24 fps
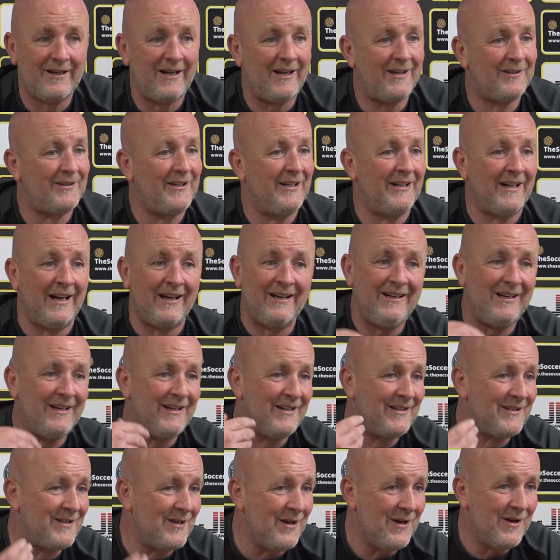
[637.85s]
Ayr
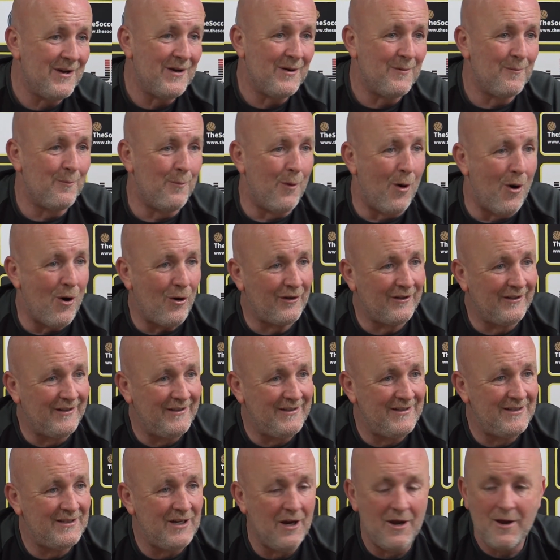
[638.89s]
United,
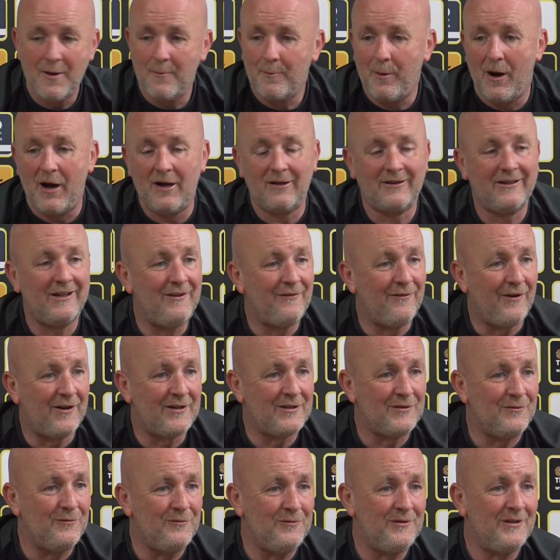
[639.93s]
Morton's, Partick
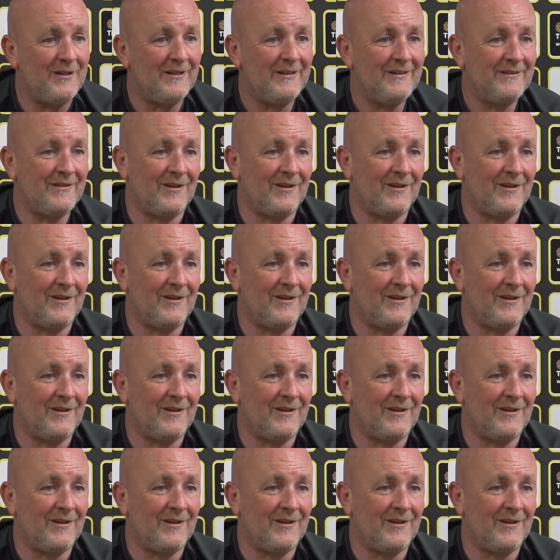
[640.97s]
Thistles.